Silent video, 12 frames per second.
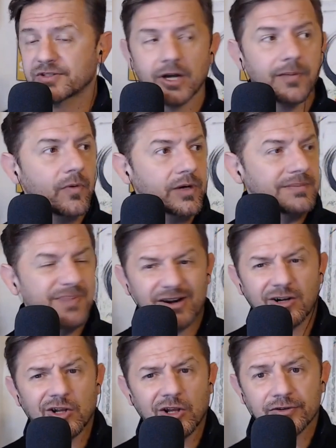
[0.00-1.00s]
Stop wanting
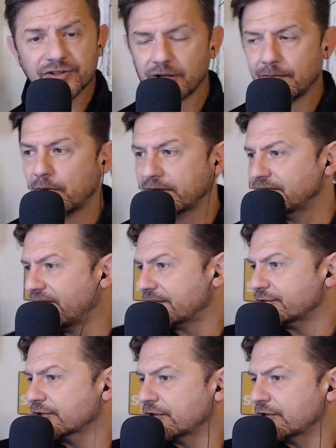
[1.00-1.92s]
better clothes. Stop wanting faster